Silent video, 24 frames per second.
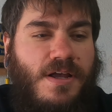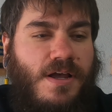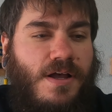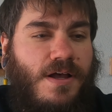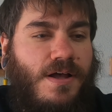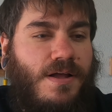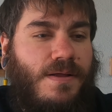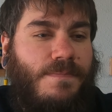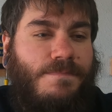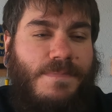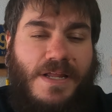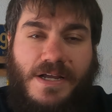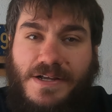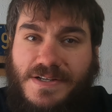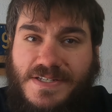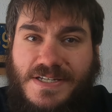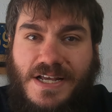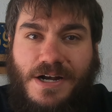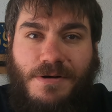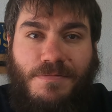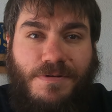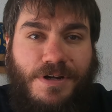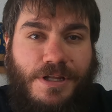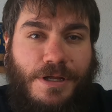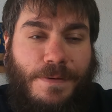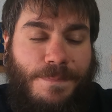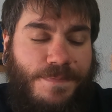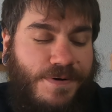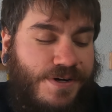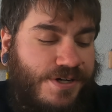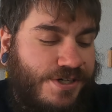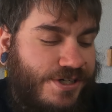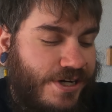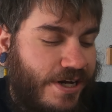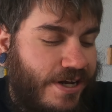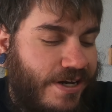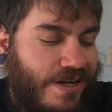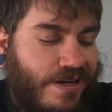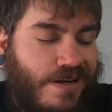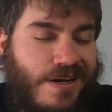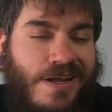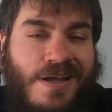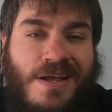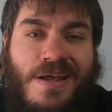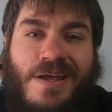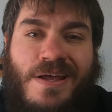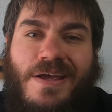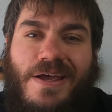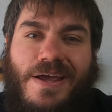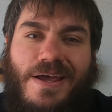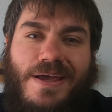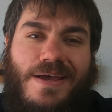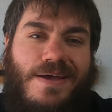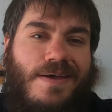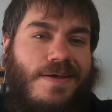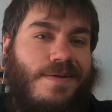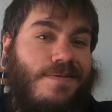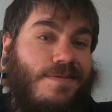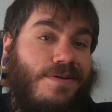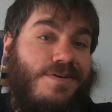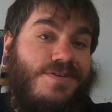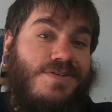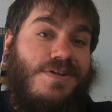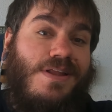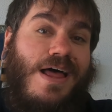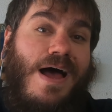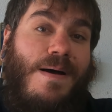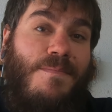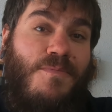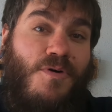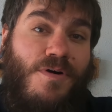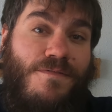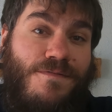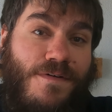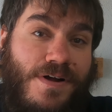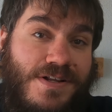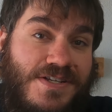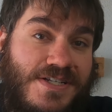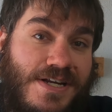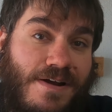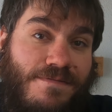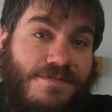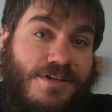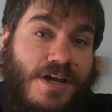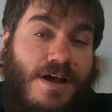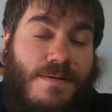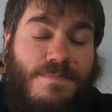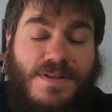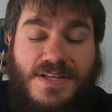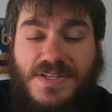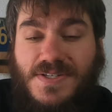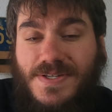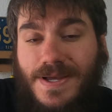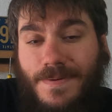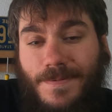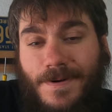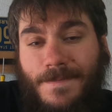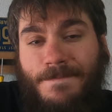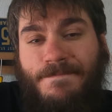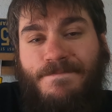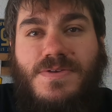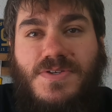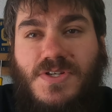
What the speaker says: Like I said, I really appreciate it, and there's a lot more fun stuff to come this summer.